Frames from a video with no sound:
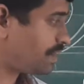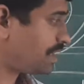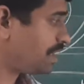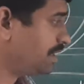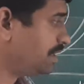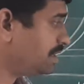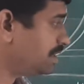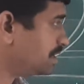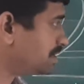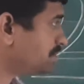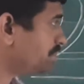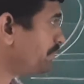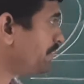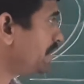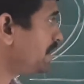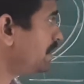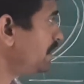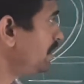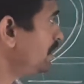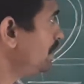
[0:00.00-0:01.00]
In this
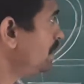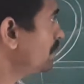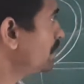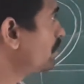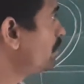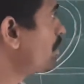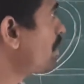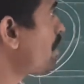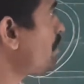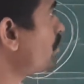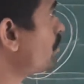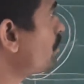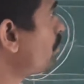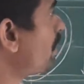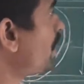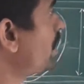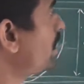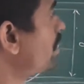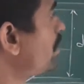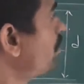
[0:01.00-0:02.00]
way, you have to
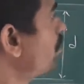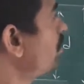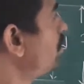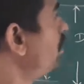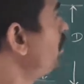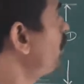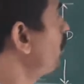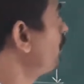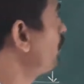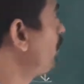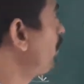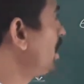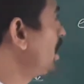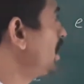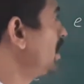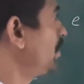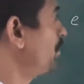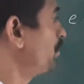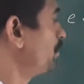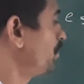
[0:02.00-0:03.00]
find out the
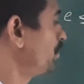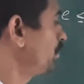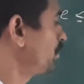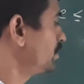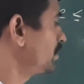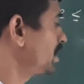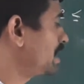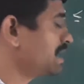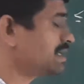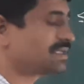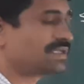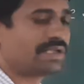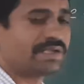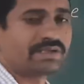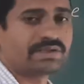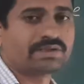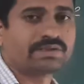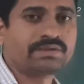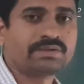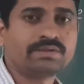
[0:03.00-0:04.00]
value. That's
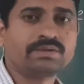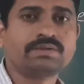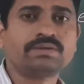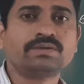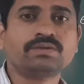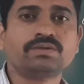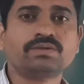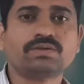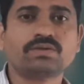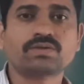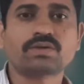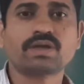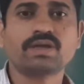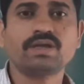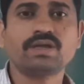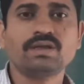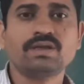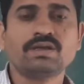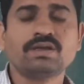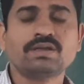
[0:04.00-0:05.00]
it.
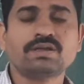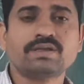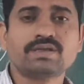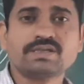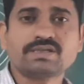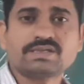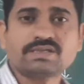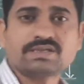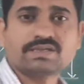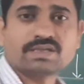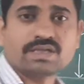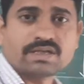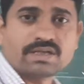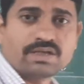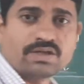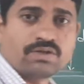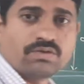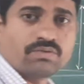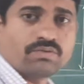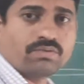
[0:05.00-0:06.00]
Okay. This is the
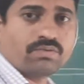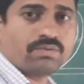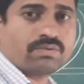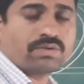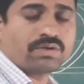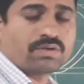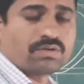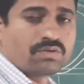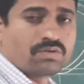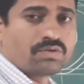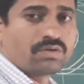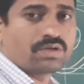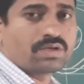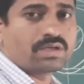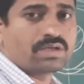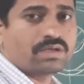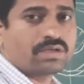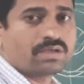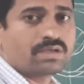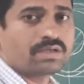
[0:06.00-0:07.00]
new
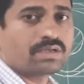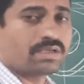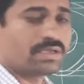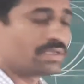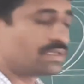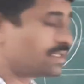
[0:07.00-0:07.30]
unit is